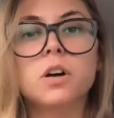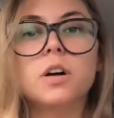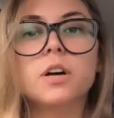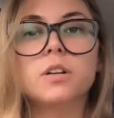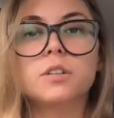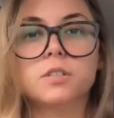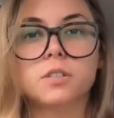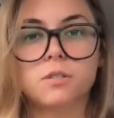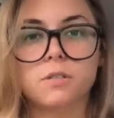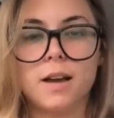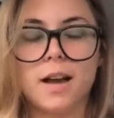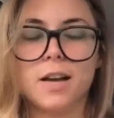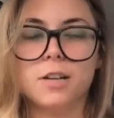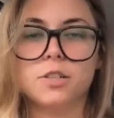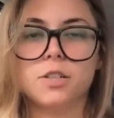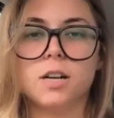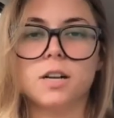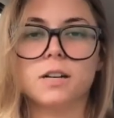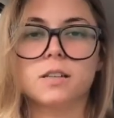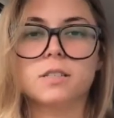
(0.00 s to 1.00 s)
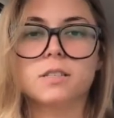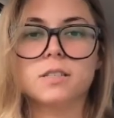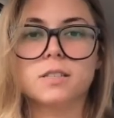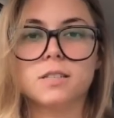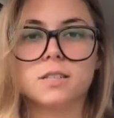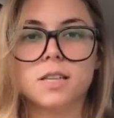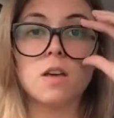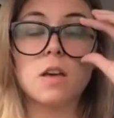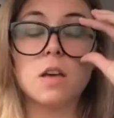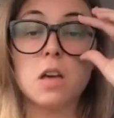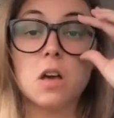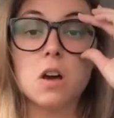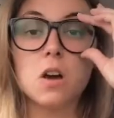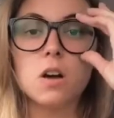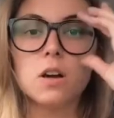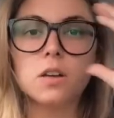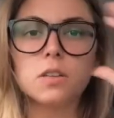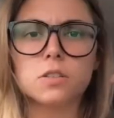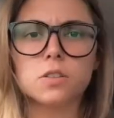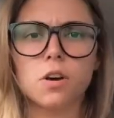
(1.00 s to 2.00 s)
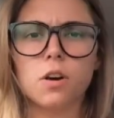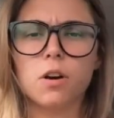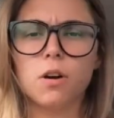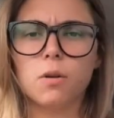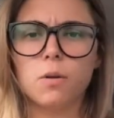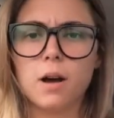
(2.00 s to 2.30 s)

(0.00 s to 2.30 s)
to adjuncts to take. So